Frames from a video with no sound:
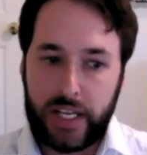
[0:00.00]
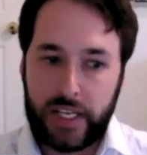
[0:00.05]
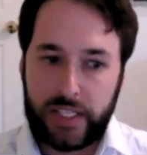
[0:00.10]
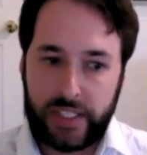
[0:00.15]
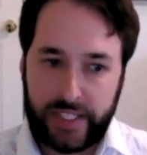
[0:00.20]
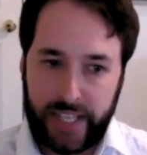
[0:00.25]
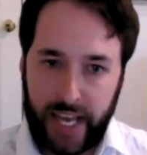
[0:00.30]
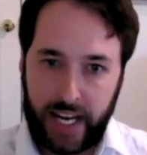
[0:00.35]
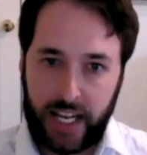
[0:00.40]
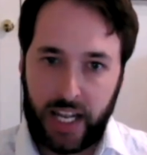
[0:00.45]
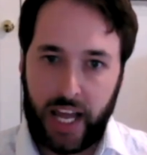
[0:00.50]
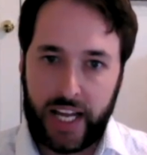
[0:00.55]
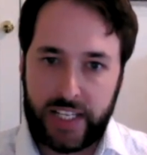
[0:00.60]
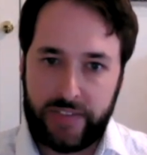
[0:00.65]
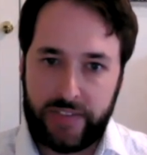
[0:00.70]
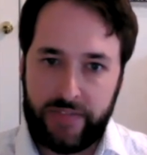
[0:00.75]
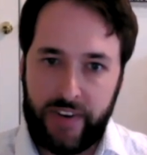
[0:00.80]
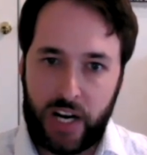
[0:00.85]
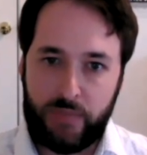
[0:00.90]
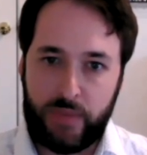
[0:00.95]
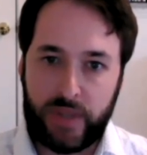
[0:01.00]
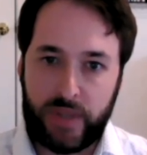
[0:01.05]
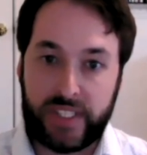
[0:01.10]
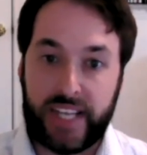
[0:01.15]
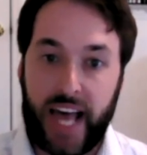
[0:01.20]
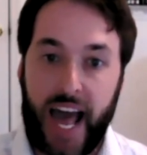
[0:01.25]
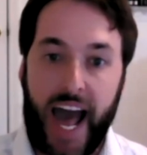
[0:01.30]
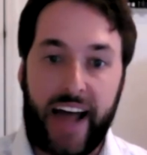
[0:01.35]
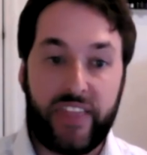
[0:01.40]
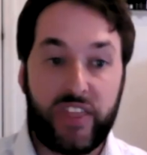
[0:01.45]
satellite
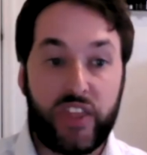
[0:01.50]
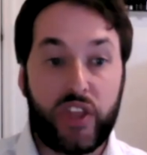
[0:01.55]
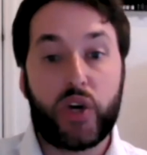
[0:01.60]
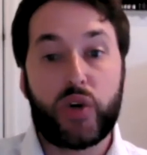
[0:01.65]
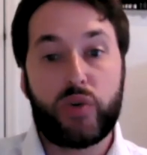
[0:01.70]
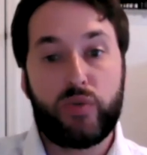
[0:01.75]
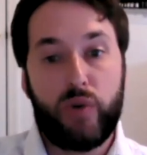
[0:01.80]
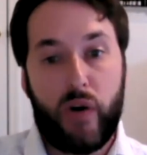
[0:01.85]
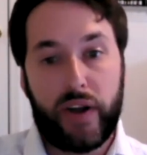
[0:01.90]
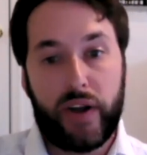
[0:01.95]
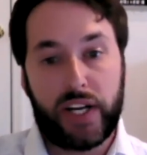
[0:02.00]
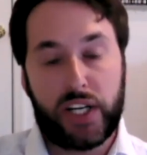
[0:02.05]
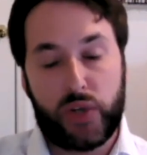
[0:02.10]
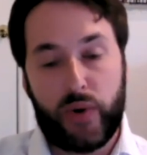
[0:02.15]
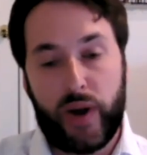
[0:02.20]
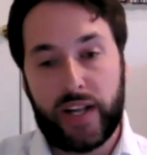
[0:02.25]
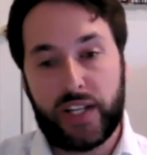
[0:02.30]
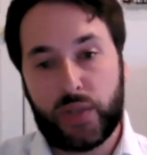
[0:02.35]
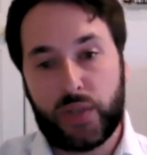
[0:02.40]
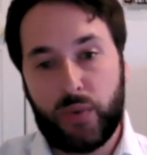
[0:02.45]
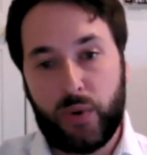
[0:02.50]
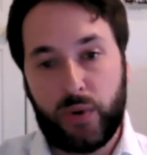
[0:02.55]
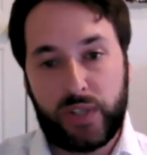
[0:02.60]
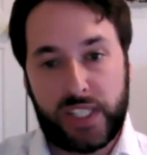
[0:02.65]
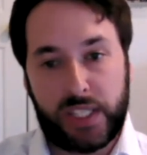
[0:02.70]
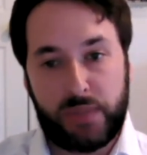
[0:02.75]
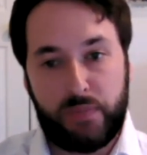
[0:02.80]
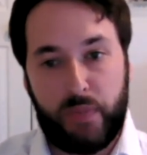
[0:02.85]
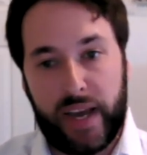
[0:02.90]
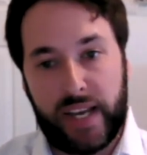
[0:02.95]
developments and the growing trend
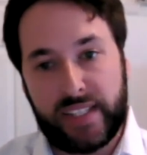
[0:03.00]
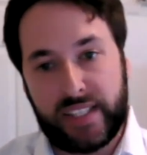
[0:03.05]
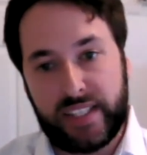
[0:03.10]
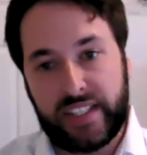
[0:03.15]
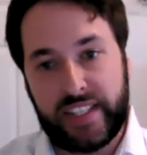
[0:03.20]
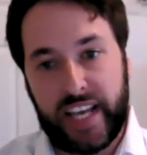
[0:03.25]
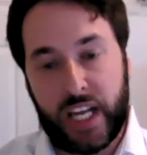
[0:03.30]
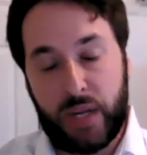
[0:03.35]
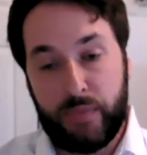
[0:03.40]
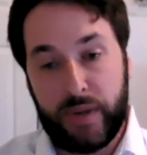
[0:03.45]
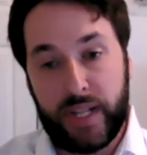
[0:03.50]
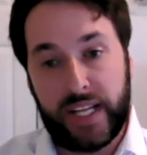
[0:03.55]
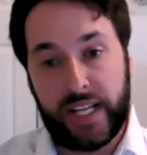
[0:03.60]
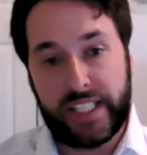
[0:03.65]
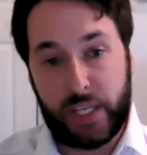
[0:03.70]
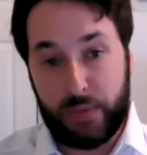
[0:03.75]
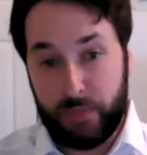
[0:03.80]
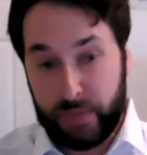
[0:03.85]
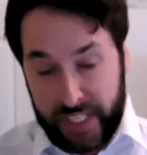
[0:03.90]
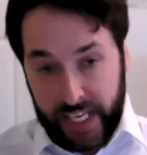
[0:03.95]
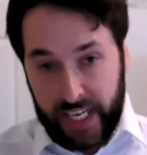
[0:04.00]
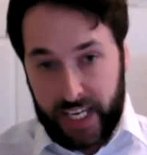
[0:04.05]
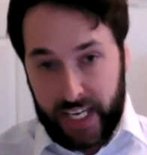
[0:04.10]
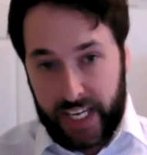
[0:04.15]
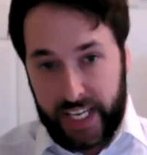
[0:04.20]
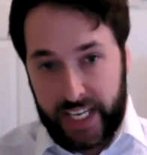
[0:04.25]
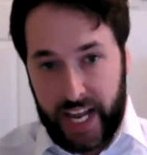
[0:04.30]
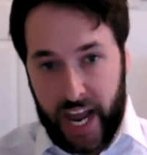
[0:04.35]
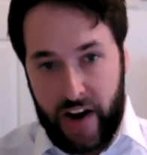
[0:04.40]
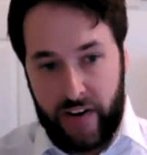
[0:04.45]
towards space sustainability,
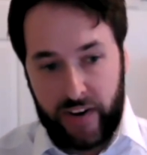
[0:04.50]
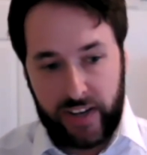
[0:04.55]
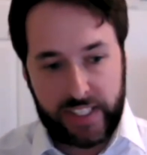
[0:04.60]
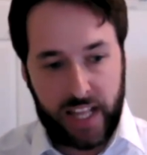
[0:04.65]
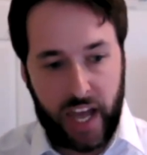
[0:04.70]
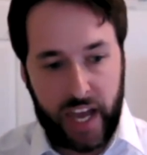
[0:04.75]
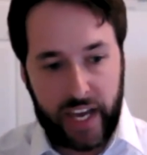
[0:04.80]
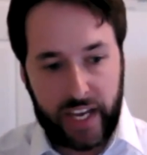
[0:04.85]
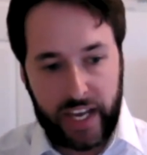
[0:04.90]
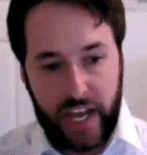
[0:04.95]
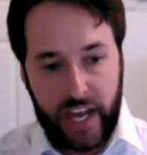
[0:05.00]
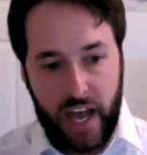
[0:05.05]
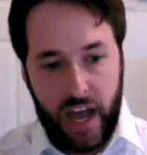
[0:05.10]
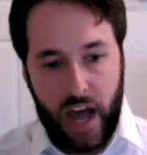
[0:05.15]
particularly in areas like